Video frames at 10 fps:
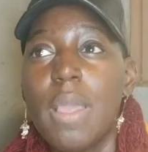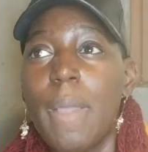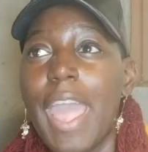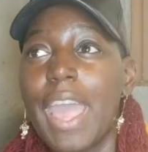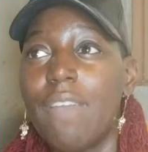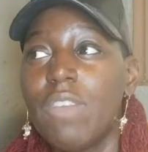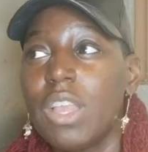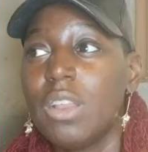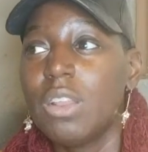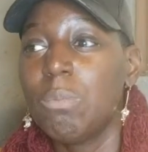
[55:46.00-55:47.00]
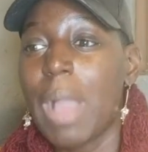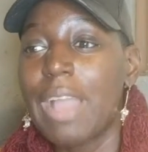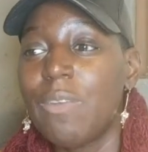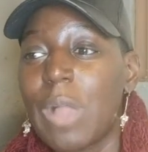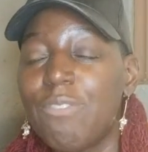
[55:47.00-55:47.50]
having,
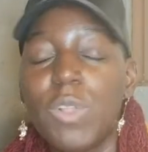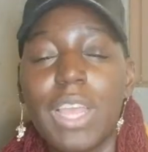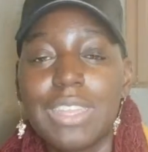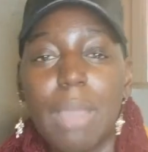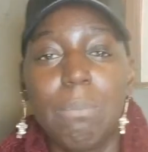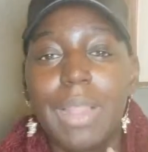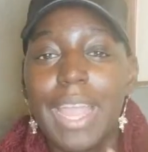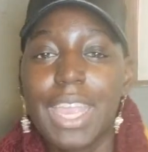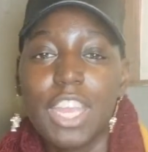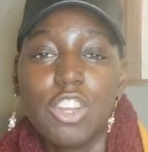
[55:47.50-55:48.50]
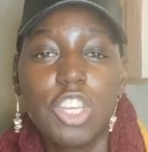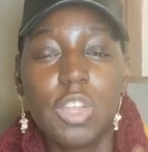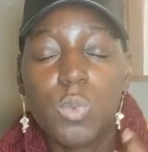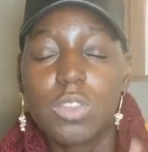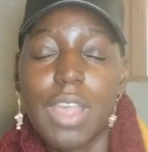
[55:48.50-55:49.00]
I feel like that black
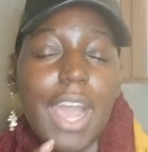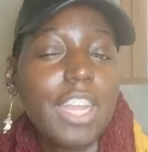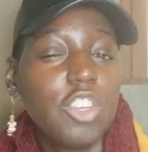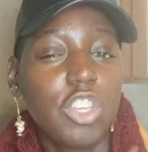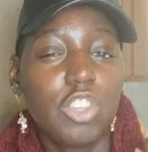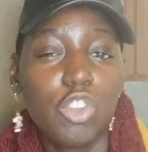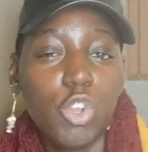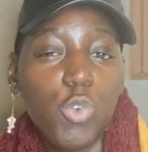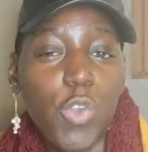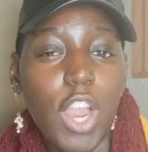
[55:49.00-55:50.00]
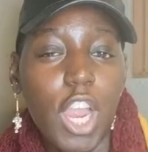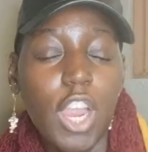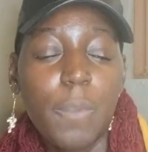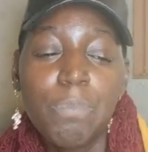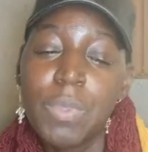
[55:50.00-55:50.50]
energy was kind of just new for
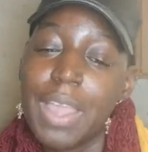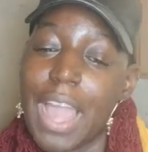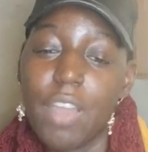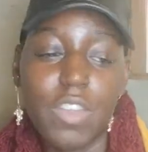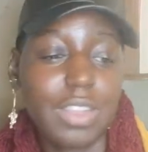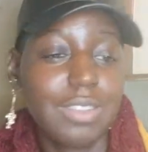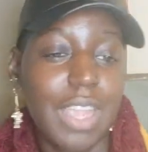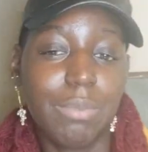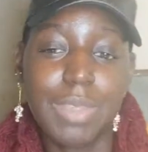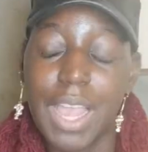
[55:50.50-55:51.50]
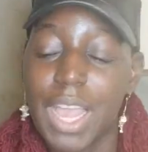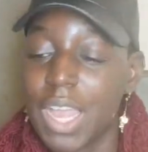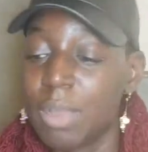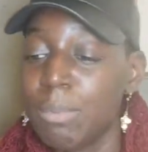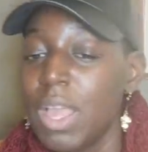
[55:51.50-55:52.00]
her. However, at the same
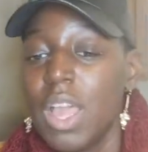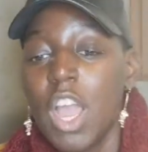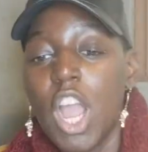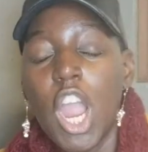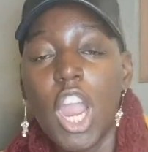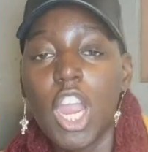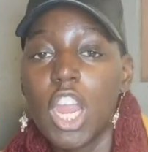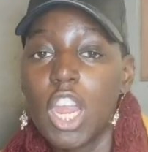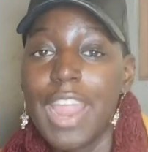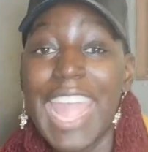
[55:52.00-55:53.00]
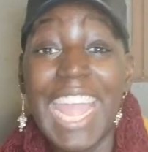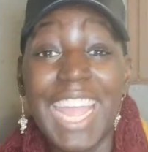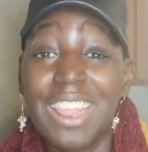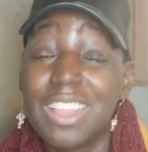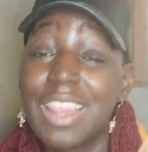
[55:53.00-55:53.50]
time, her
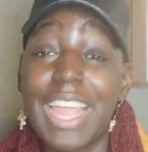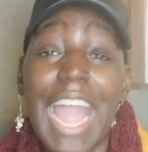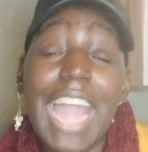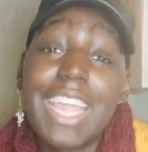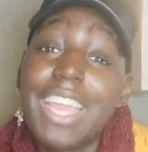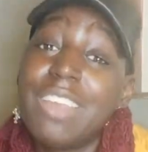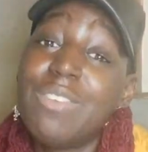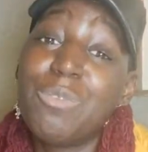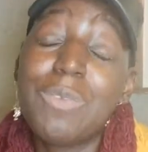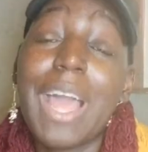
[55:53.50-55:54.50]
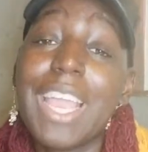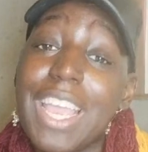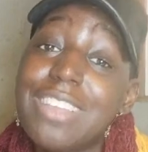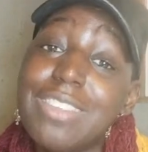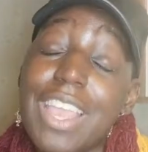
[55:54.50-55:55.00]
and like, I can't even, like,
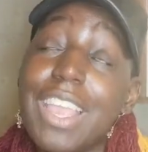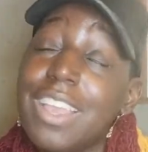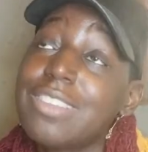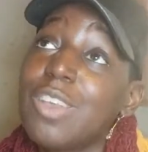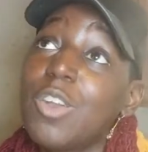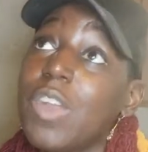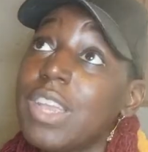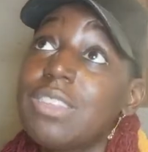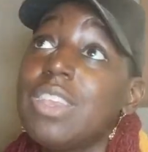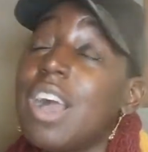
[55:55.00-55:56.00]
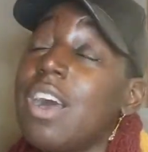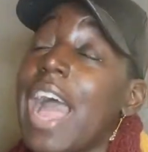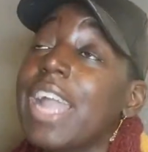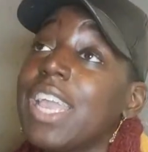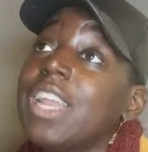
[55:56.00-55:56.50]
it gets so crazy, y'all.
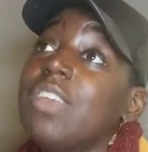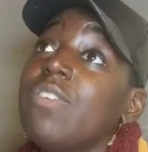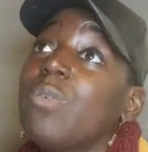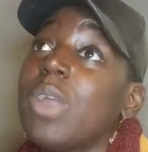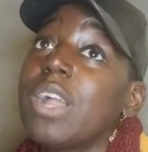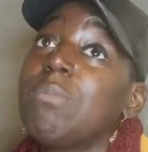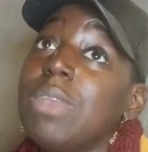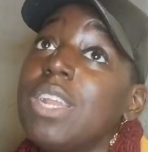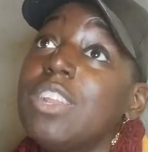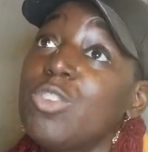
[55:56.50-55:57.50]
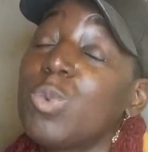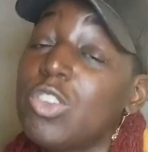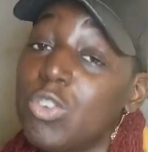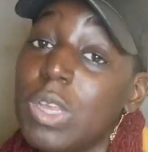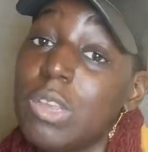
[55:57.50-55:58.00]
I can't even recommend this
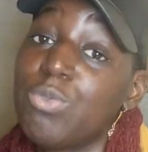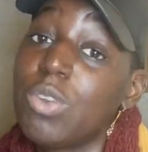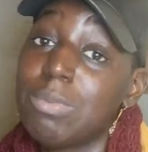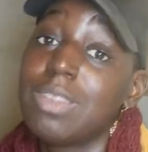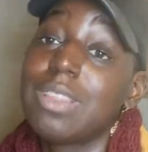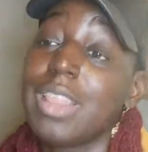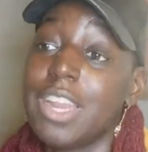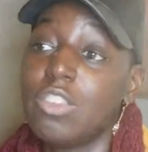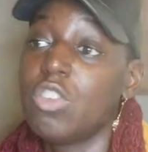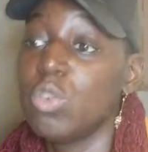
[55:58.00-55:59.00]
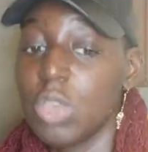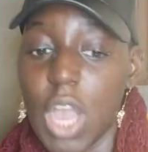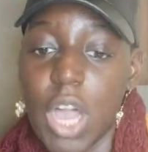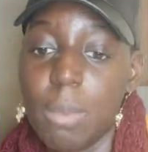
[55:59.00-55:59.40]
retreat from this lady to y'all,